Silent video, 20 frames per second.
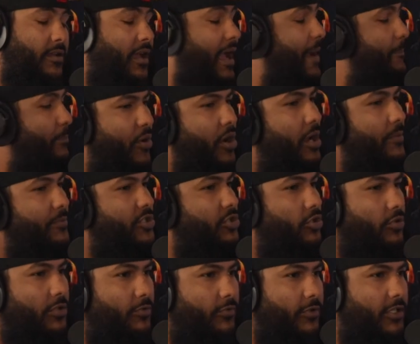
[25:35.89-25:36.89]
I promise
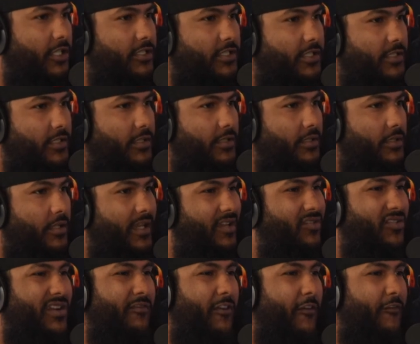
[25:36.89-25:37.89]
you he was. He you
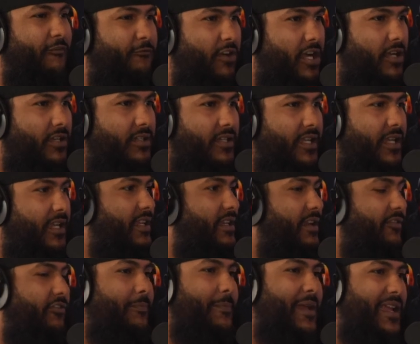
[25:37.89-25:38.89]
don't give a fuck, nigga. He
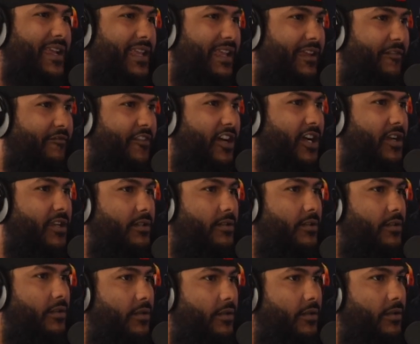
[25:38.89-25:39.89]
never met King
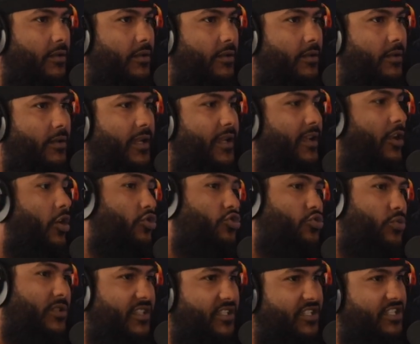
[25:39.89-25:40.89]
Von. He knows
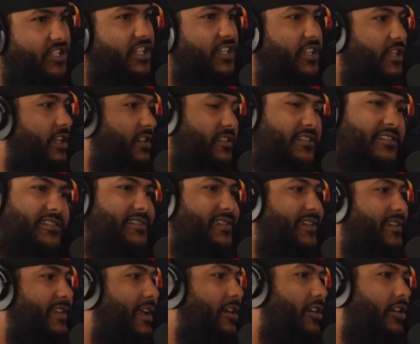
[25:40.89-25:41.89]
what the shit is. It's
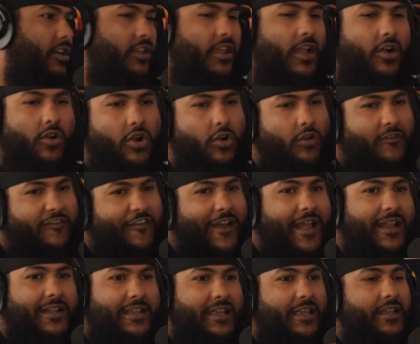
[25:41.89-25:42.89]
like, yo, yo, go
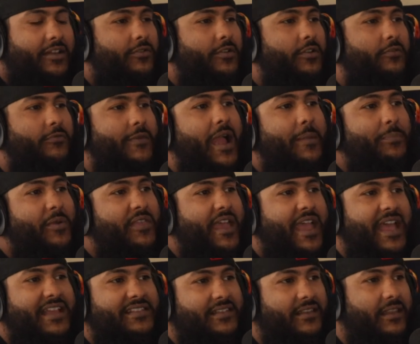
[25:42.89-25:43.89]
find an ignorant rapper that
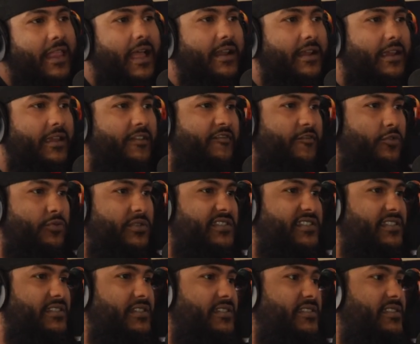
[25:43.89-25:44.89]
has a lot of
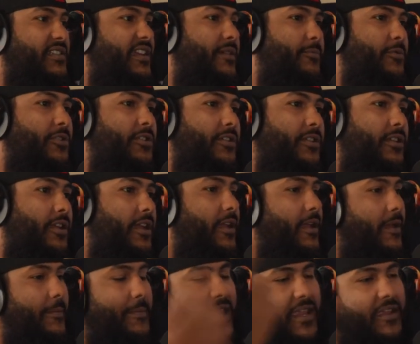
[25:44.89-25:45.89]
influence in his neighborhood.
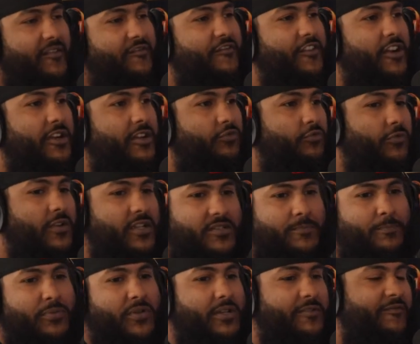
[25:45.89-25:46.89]
Make him fucking
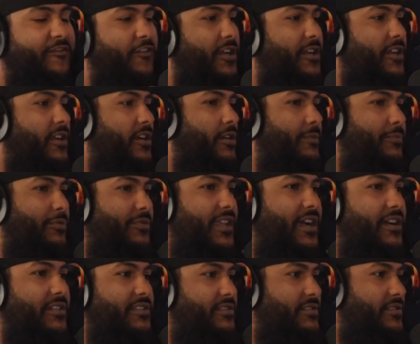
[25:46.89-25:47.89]
rich. Put a fucking couple
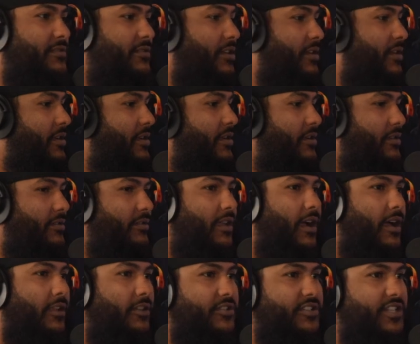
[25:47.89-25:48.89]
thousand
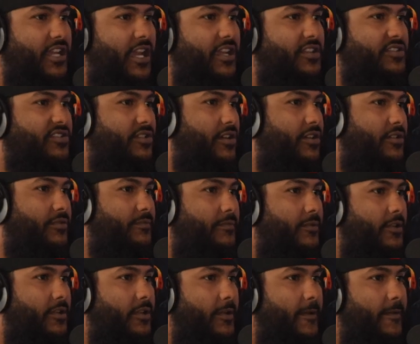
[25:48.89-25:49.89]
dollar chains on him.
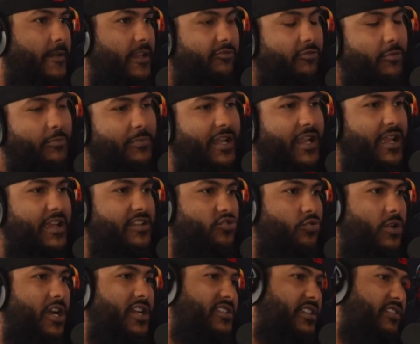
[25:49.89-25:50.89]
Give him a nice
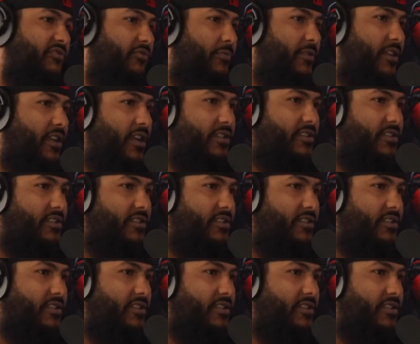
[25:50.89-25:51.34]
watch. Give him a nice.